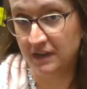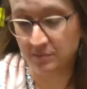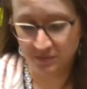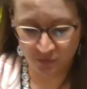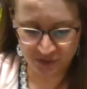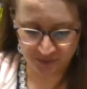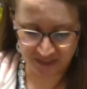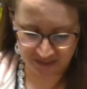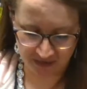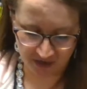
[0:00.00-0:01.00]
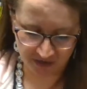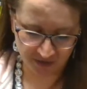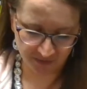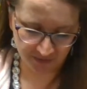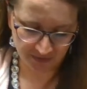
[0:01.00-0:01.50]
name? Which Missy are
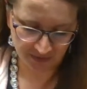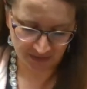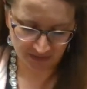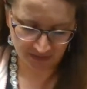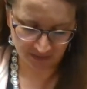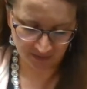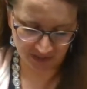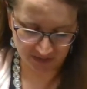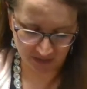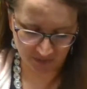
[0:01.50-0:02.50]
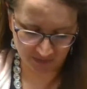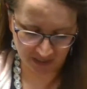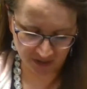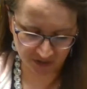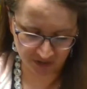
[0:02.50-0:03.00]
you? Because I want to
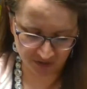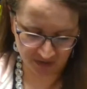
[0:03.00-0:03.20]
make sure